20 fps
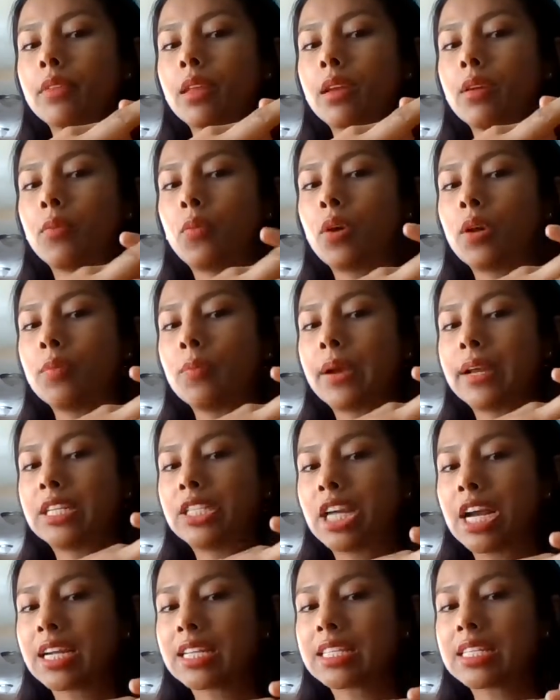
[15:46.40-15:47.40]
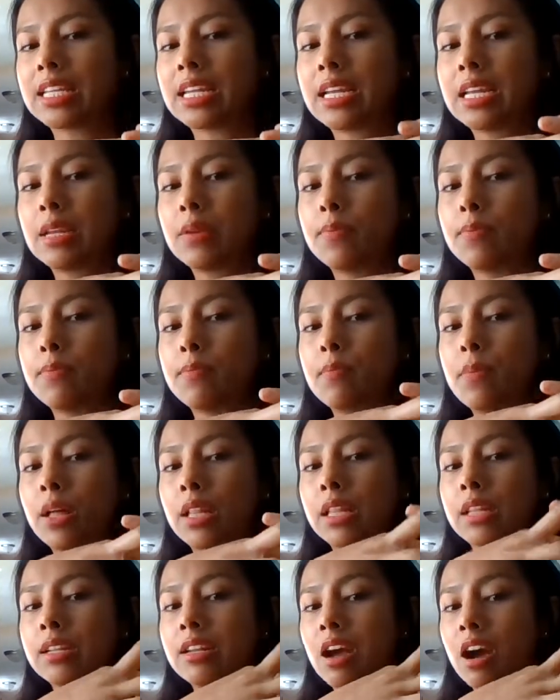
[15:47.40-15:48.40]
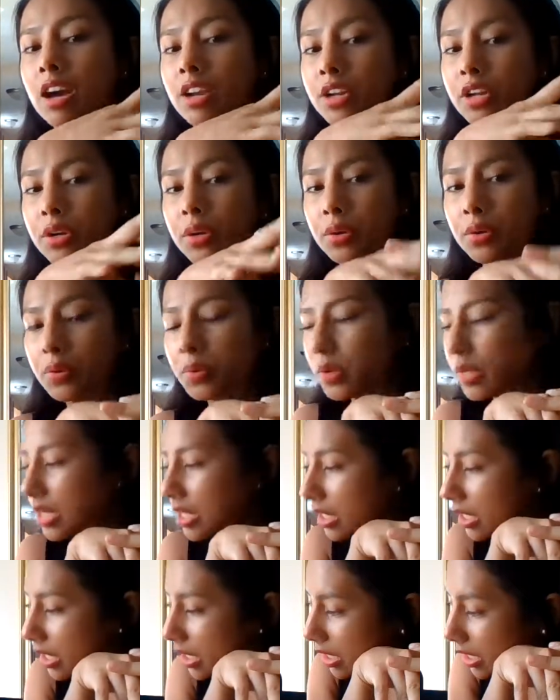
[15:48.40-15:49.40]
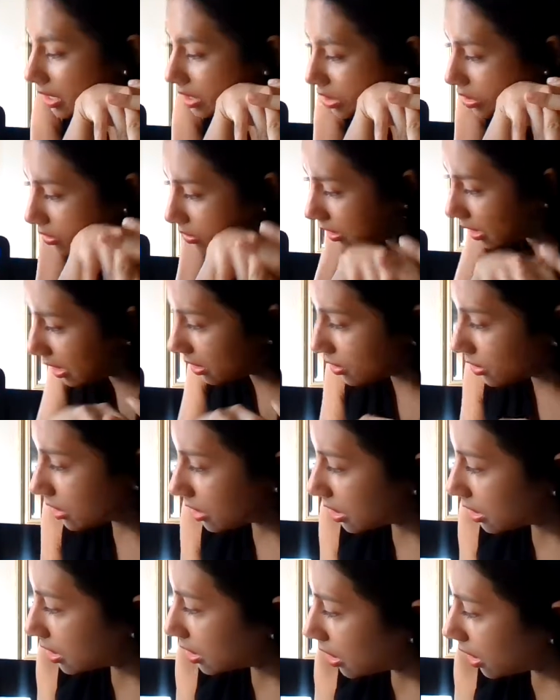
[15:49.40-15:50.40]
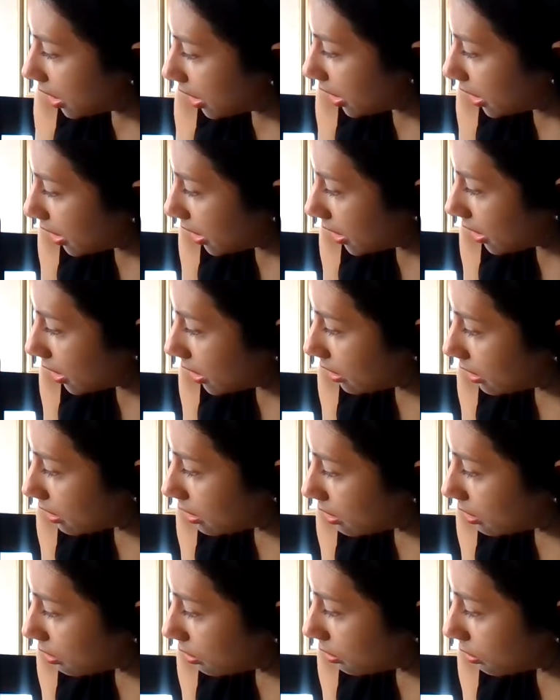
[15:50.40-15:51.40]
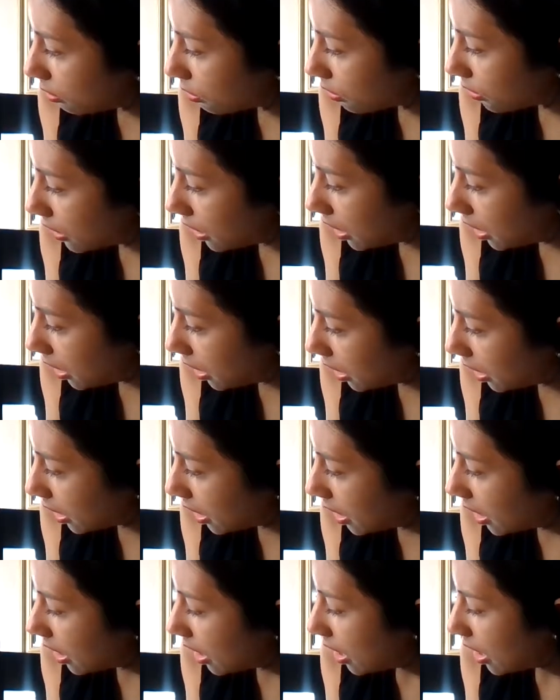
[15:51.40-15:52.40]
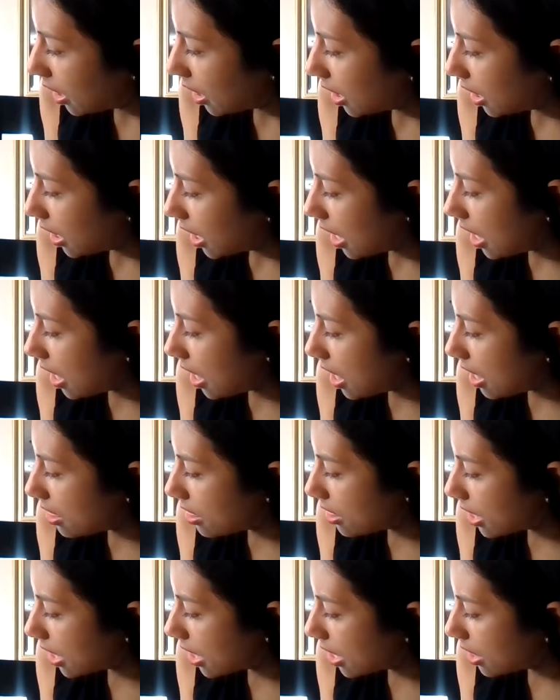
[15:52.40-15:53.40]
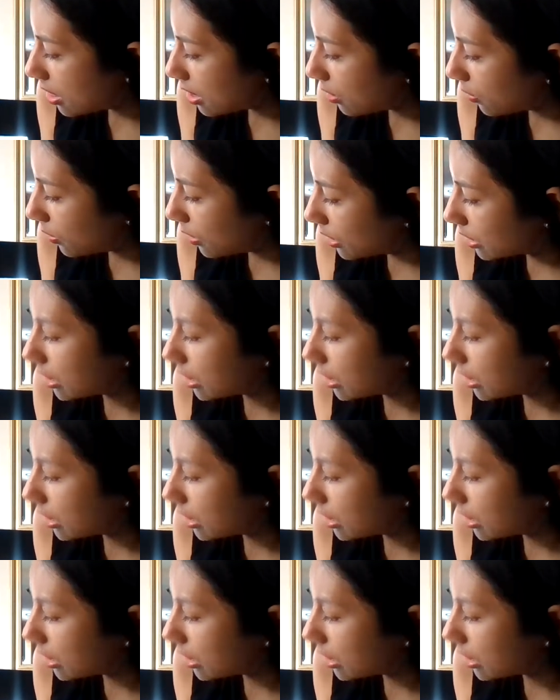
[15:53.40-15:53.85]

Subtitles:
one by Jackson Maldonado in 2003, and then there was